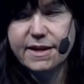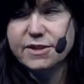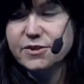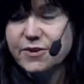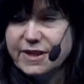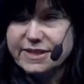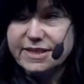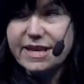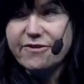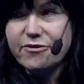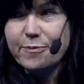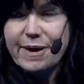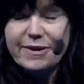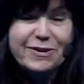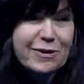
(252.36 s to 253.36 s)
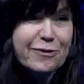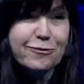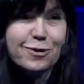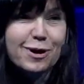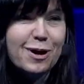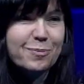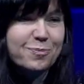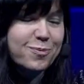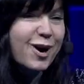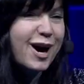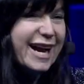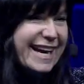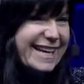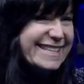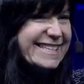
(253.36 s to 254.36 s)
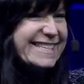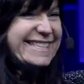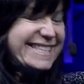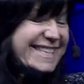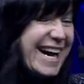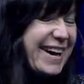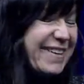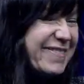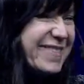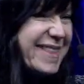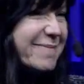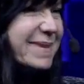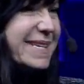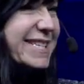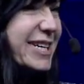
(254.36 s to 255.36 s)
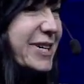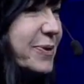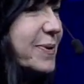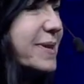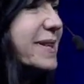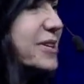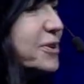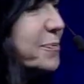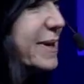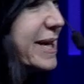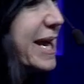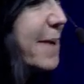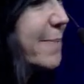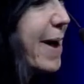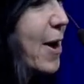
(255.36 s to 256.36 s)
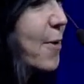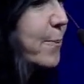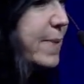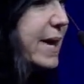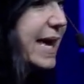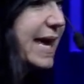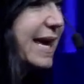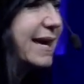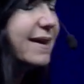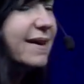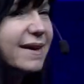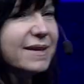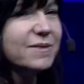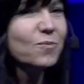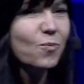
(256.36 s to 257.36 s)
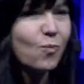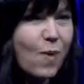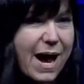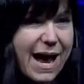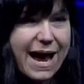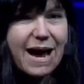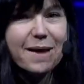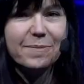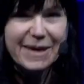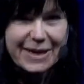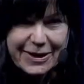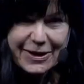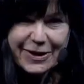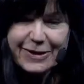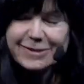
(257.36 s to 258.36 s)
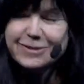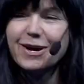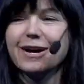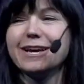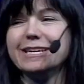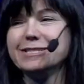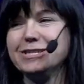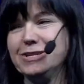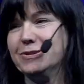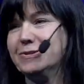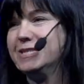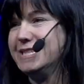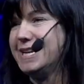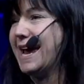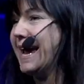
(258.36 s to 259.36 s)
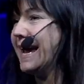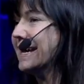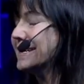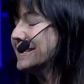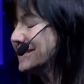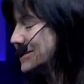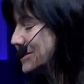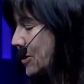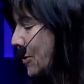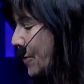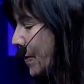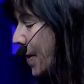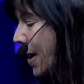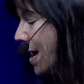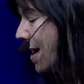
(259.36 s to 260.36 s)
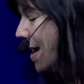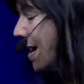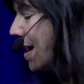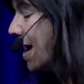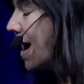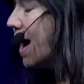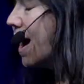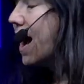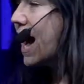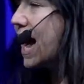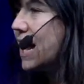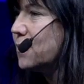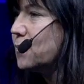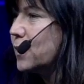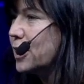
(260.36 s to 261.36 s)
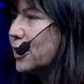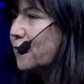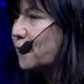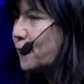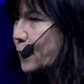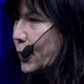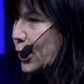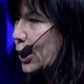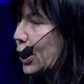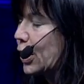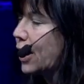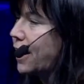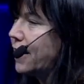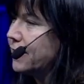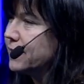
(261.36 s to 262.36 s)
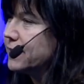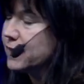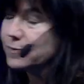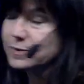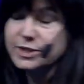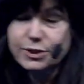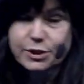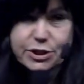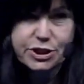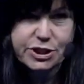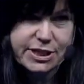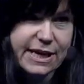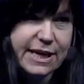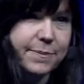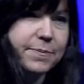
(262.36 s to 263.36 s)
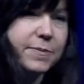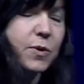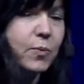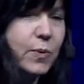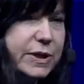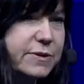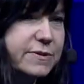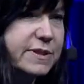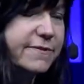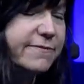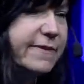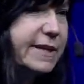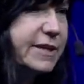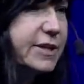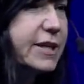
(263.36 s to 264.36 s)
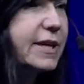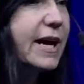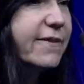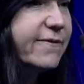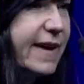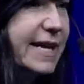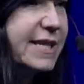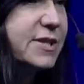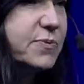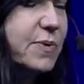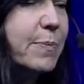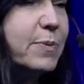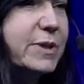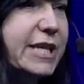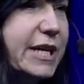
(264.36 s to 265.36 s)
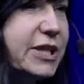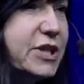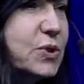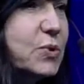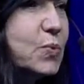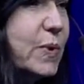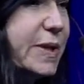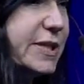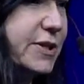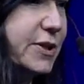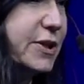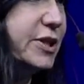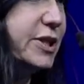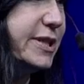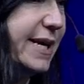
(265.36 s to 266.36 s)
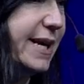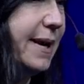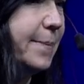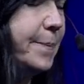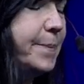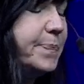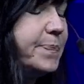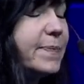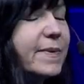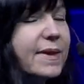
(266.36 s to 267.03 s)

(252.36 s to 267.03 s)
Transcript: So that's enough about the overall product stuff. Let me tell you a little bit about me and why I'm here talking to you today. So I work for the research team, the Windows Defender Advanced Threat Protection Research Team.